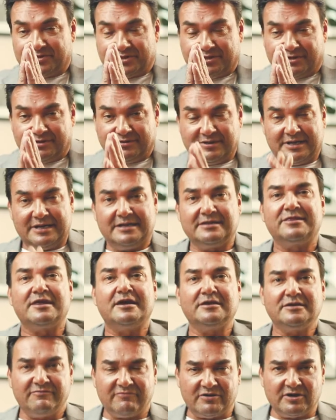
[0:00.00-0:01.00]
soul. And
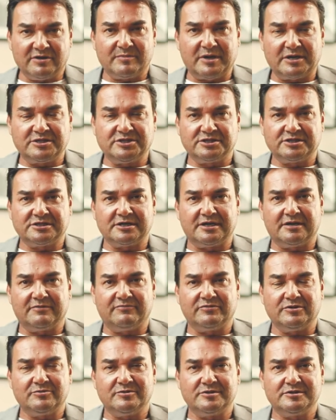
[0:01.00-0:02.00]
thank you very much, uh,
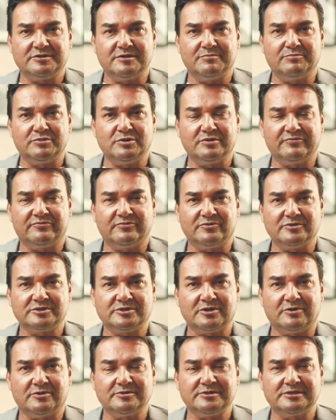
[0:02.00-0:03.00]
viewers. You're beautiful
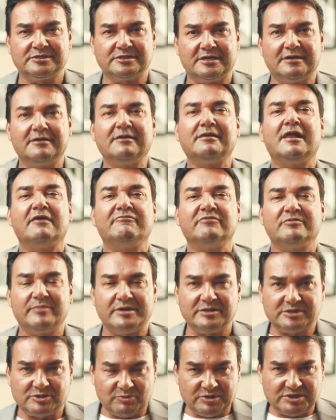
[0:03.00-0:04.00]
souls. Uh, love and
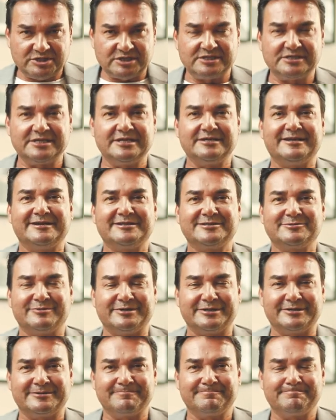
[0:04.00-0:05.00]
best wishes. See you next
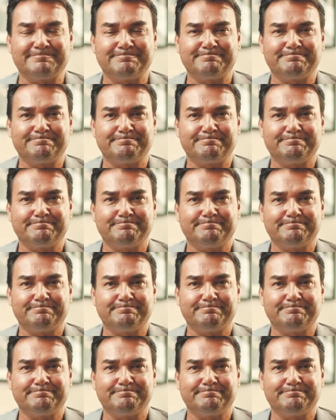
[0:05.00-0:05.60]
week.